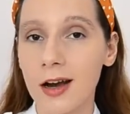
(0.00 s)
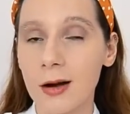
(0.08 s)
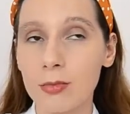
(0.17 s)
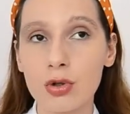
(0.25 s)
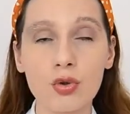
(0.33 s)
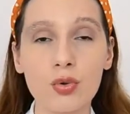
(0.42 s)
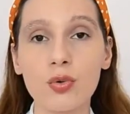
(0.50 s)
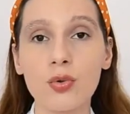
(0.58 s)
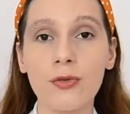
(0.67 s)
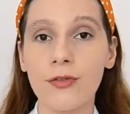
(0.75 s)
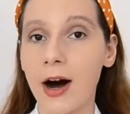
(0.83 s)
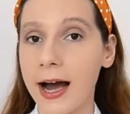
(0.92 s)
comes
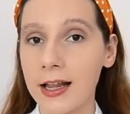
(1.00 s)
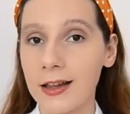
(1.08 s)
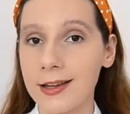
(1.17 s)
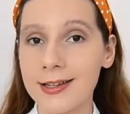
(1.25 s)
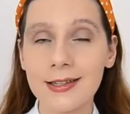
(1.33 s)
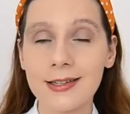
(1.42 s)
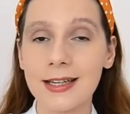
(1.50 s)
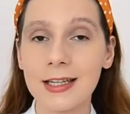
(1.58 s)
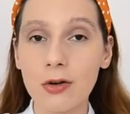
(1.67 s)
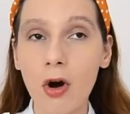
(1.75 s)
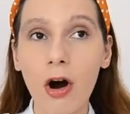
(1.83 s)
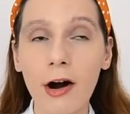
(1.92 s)
to violence
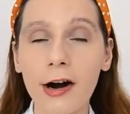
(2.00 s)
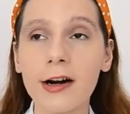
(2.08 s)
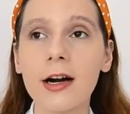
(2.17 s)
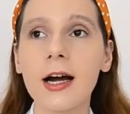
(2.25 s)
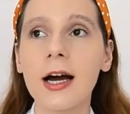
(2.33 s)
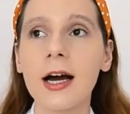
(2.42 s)
and gore.